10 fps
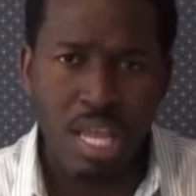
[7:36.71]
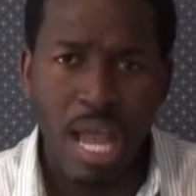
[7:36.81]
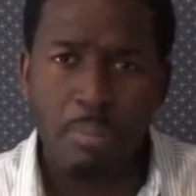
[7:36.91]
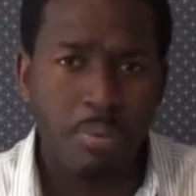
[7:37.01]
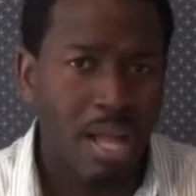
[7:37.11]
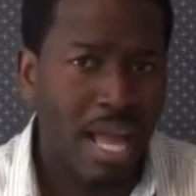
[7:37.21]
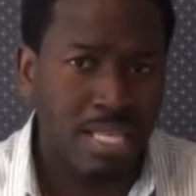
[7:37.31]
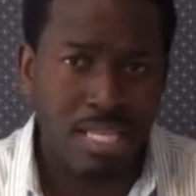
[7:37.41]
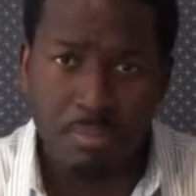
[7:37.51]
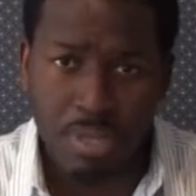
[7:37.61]
Apple has
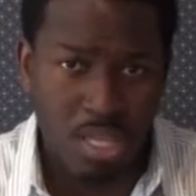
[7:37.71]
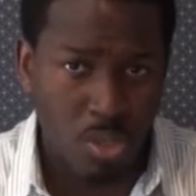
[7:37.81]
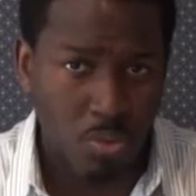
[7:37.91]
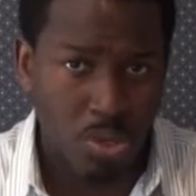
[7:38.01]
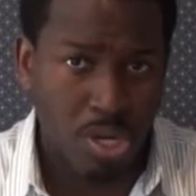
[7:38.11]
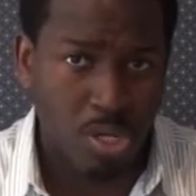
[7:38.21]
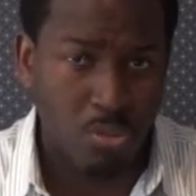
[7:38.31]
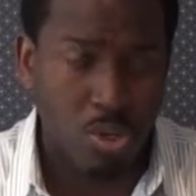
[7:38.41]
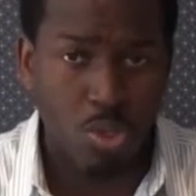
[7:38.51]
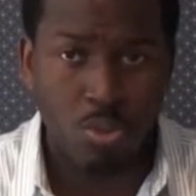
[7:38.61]
something in the works.
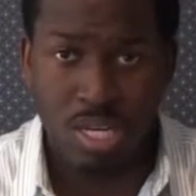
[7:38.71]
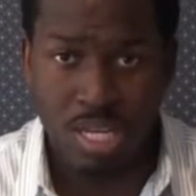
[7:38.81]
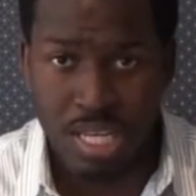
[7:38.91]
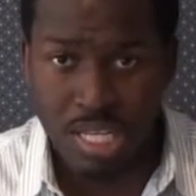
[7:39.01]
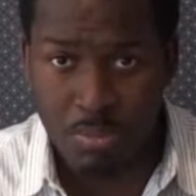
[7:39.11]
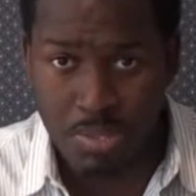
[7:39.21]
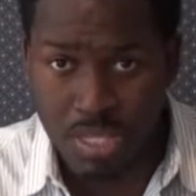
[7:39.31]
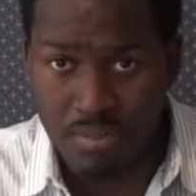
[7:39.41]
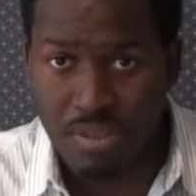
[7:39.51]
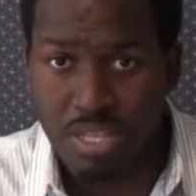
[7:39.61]
We don't know what it is
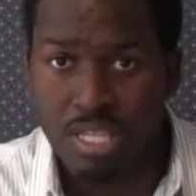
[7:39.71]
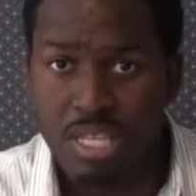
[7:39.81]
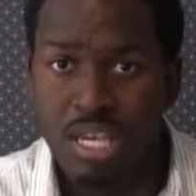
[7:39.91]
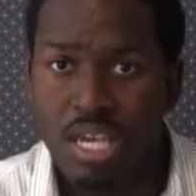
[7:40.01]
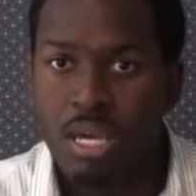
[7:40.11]
specifically,